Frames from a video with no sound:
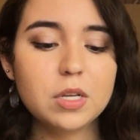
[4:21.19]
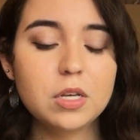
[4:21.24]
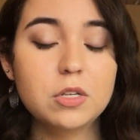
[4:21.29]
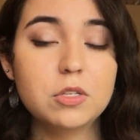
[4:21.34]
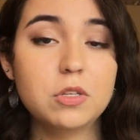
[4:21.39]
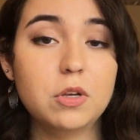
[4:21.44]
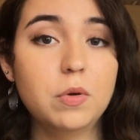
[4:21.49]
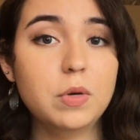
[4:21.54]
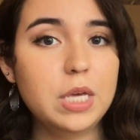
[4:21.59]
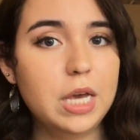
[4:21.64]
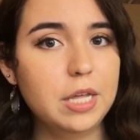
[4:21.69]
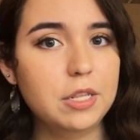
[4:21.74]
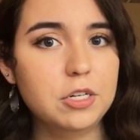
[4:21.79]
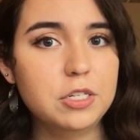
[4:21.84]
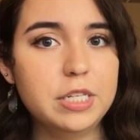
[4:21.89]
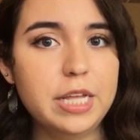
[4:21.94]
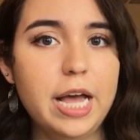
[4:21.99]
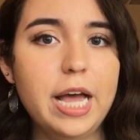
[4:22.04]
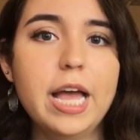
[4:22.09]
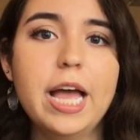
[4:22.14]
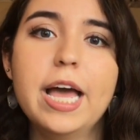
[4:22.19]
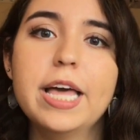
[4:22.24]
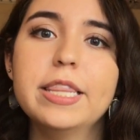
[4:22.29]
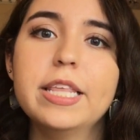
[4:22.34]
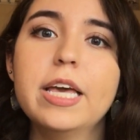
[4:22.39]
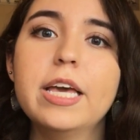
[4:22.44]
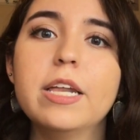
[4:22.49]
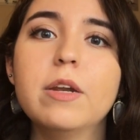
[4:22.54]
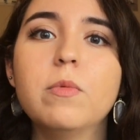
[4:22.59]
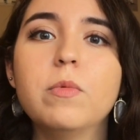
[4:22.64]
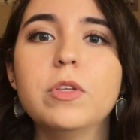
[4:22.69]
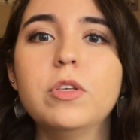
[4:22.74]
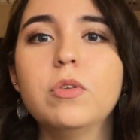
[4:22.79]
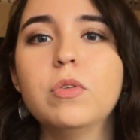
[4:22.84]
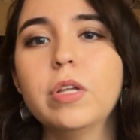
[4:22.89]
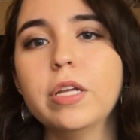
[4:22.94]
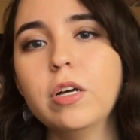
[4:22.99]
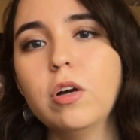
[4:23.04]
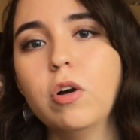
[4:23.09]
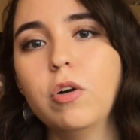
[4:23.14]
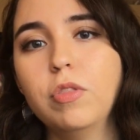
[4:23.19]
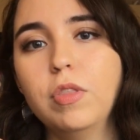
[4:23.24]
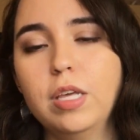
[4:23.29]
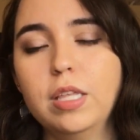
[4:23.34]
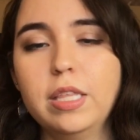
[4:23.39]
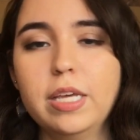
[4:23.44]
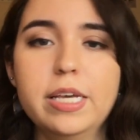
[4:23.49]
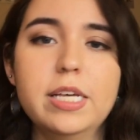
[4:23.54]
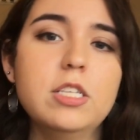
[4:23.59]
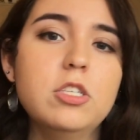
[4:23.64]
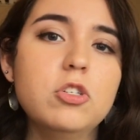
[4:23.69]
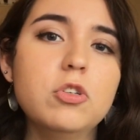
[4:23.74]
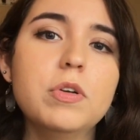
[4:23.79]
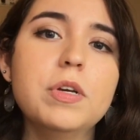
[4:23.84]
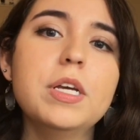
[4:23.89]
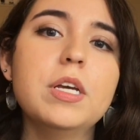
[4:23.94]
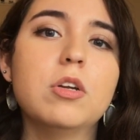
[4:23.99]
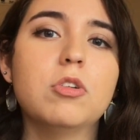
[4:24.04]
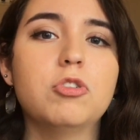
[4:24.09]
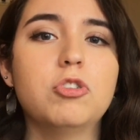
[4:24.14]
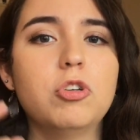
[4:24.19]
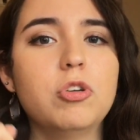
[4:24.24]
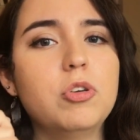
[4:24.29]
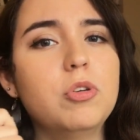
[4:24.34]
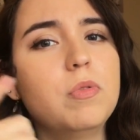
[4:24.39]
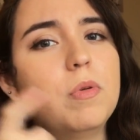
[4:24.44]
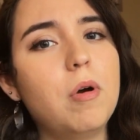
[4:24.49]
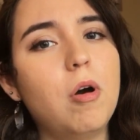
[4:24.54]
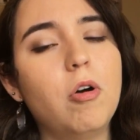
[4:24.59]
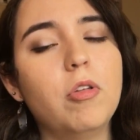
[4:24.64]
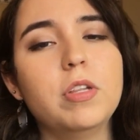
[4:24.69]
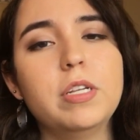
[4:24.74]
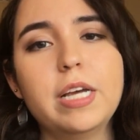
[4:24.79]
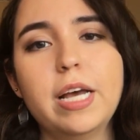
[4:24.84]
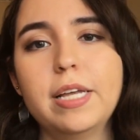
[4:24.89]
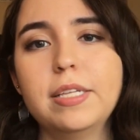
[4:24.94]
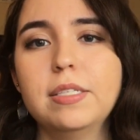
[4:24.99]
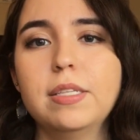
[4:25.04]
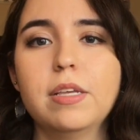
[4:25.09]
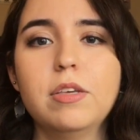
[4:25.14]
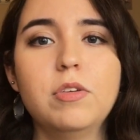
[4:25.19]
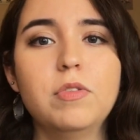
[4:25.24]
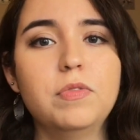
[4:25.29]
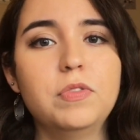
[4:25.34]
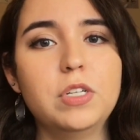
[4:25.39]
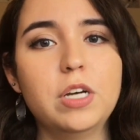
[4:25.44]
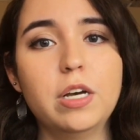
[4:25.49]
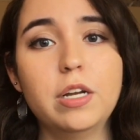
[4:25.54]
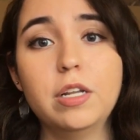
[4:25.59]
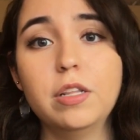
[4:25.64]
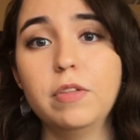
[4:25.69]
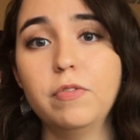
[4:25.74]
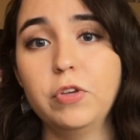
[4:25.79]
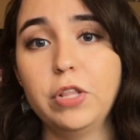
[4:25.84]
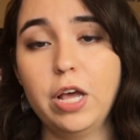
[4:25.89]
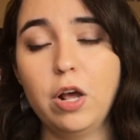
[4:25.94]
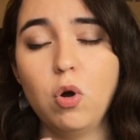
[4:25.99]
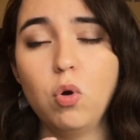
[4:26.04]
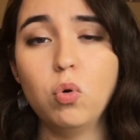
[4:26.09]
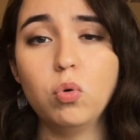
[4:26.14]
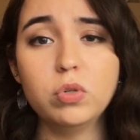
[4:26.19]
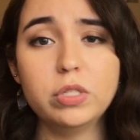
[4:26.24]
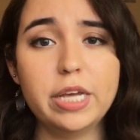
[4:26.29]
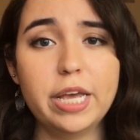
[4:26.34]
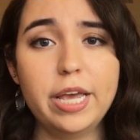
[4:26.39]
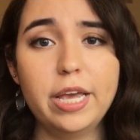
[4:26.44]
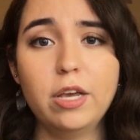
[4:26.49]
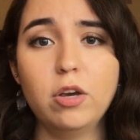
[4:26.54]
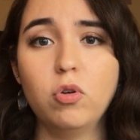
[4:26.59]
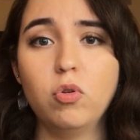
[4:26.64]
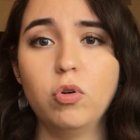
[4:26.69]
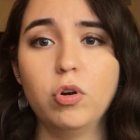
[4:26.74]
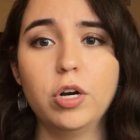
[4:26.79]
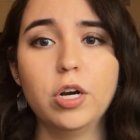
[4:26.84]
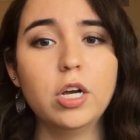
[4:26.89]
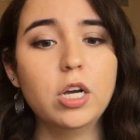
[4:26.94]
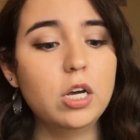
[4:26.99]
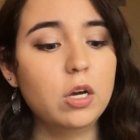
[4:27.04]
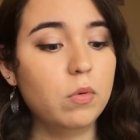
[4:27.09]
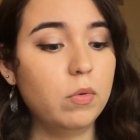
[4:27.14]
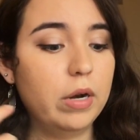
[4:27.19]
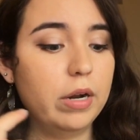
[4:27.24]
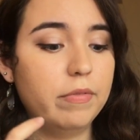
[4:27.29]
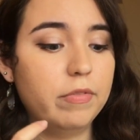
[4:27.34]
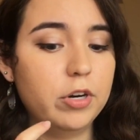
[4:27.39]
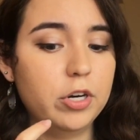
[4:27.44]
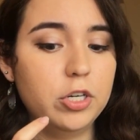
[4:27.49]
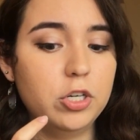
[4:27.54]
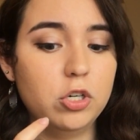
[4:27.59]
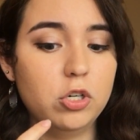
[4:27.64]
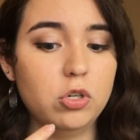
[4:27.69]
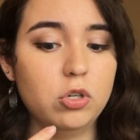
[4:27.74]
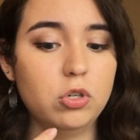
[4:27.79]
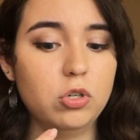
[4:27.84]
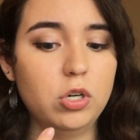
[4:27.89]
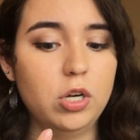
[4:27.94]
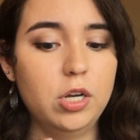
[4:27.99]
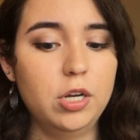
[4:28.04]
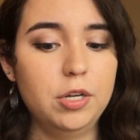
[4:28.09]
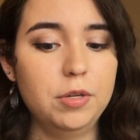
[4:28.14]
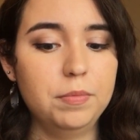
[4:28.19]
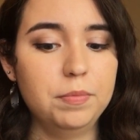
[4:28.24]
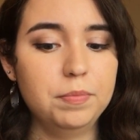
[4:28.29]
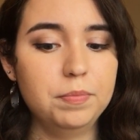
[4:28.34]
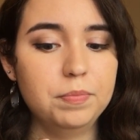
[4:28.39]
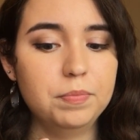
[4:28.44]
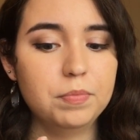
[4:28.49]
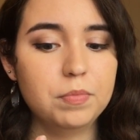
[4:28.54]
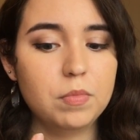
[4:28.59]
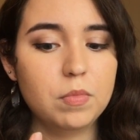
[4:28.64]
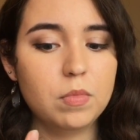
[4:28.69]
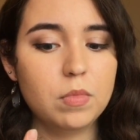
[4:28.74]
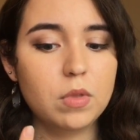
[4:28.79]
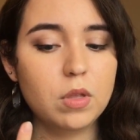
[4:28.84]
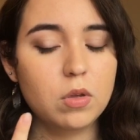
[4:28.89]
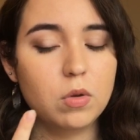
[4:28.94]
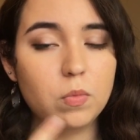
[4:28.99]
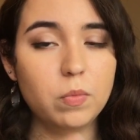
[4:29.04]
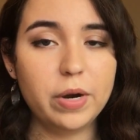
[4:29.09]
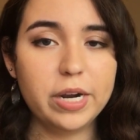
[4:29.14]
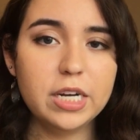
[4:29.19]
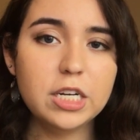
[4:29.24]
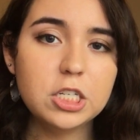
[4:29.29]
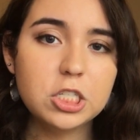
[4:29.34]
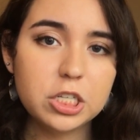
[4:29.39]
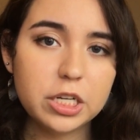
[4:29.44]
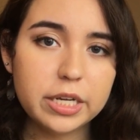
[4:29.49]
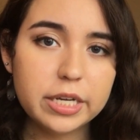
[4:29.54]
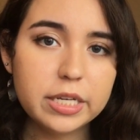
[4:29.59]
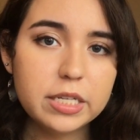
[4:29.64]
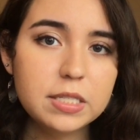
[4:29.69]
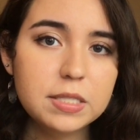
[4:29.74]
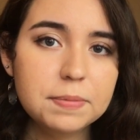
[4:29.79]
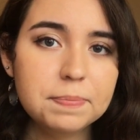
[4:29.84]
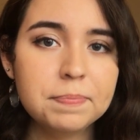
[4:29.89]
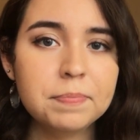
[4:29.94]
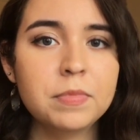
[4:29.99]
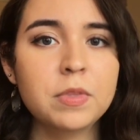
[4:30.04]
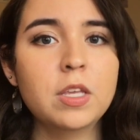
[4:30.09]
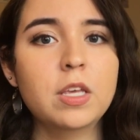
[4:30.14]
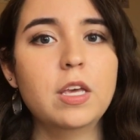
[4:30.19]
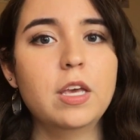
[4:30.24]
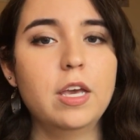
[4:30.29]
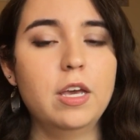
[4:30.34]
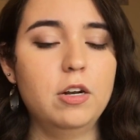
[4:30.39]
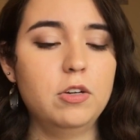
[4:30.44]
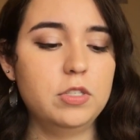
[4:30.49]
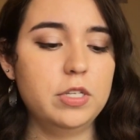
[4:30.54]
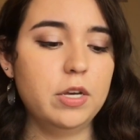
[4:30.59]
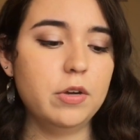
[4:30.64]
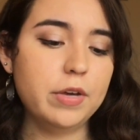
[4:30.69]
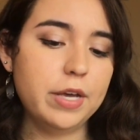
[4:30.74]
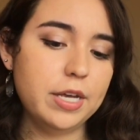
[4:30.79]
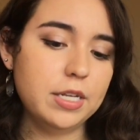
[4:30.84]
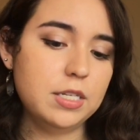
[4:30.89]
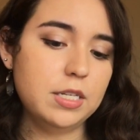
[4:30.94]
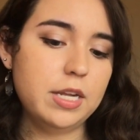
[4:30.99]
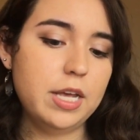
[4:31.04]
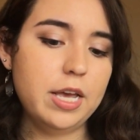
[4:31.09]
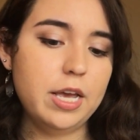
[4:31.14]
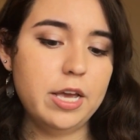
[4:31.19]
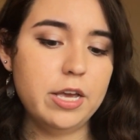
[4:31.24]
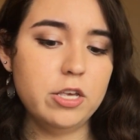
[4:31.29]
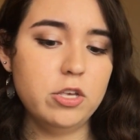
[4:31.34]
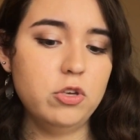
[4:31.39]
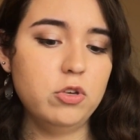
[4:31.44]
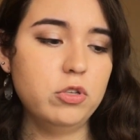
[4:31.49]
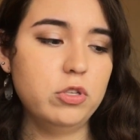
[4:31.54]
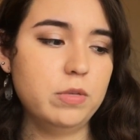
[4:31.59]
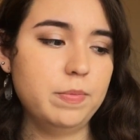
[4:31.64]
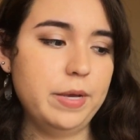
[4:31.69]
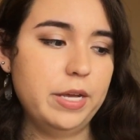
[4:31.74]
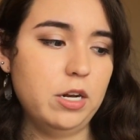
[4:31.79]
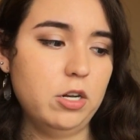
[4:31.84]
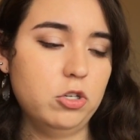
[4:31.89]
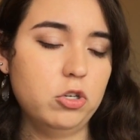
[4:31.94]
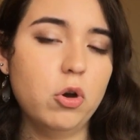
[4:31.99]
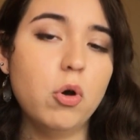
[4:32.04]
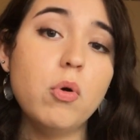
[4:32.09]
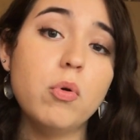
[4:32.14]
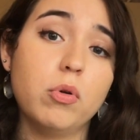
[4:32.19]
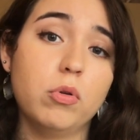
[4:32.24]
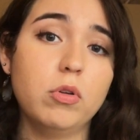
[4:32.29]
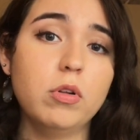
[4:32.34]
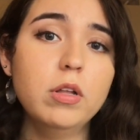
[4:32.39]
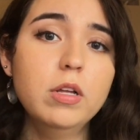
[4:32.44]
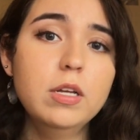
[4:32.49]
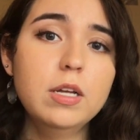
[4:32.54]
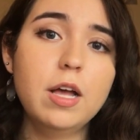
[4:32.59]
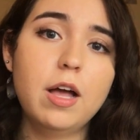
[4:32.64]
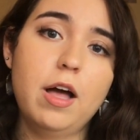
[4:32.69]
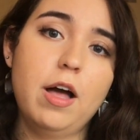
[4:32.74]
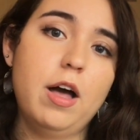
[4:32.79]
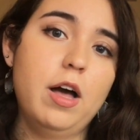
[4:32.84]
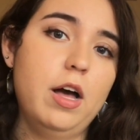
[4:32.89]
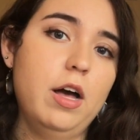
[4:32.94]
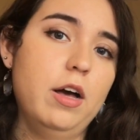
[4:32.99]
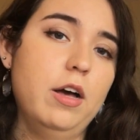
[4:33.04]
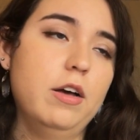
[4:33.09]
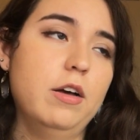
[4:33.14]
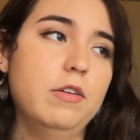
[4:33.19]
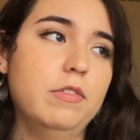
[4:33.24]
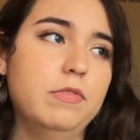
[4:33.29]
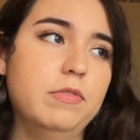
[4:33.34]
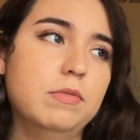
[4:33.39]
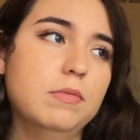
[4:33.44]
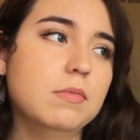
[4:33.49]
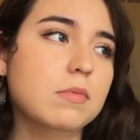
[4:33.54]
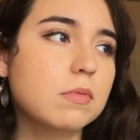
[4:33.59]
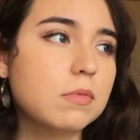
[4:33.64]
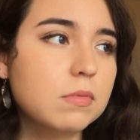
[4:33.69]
So yeah, there's that. And then when you click on the history, it'll show you all the tasks that you've done for that whole day or whatever your range is. And it'll say, okay, today you spent a total of